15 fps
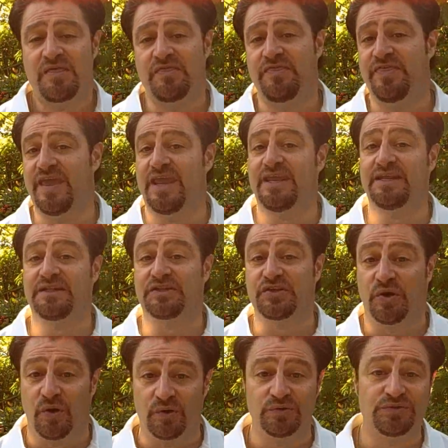They
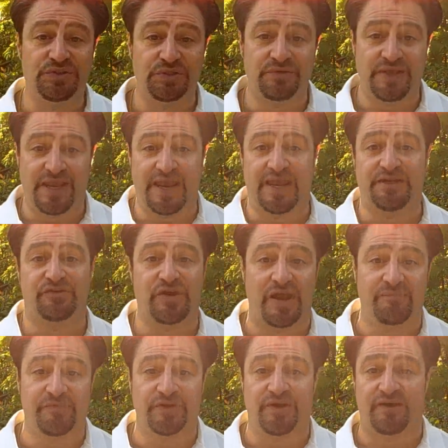told you they had
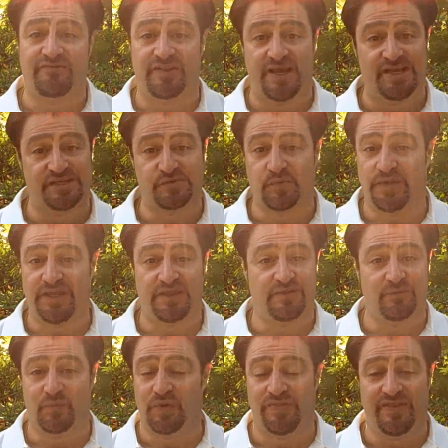dropped it off last week
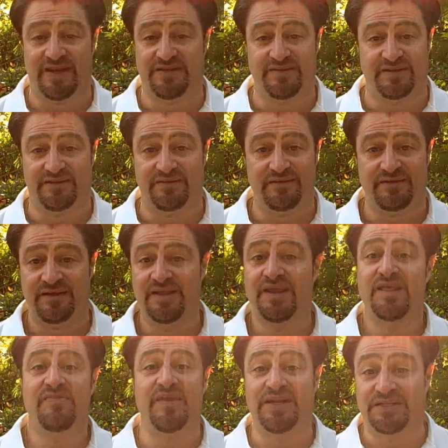when they didn't.
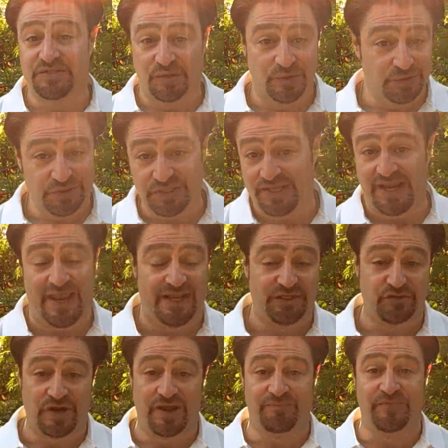They told you they
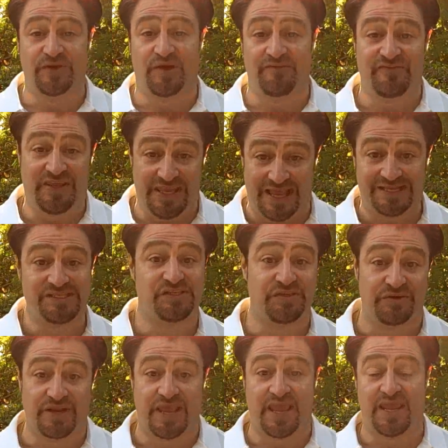had dropped it off
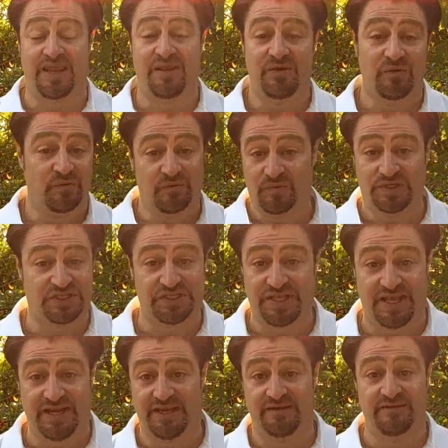yesterday, which
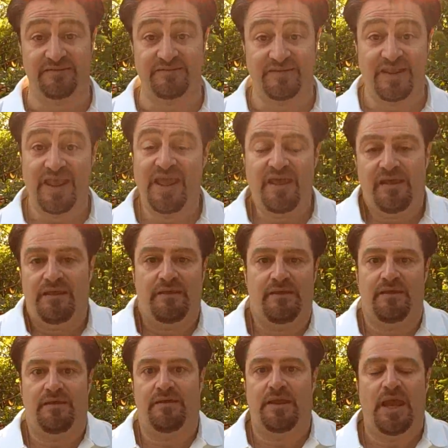they didn't.
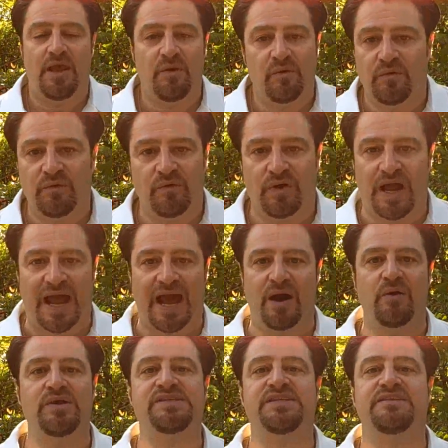
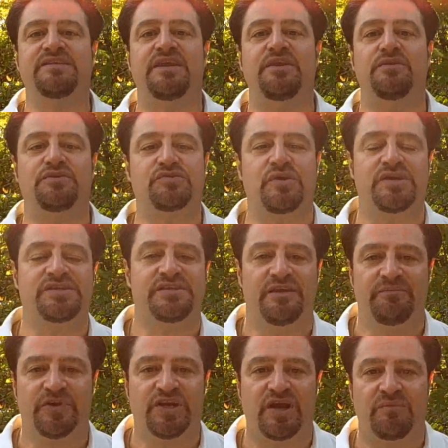How is it that you trust
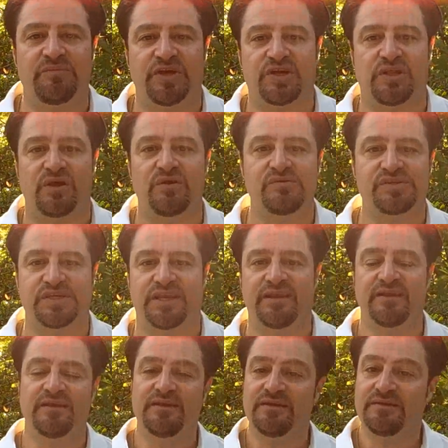them to come to closing?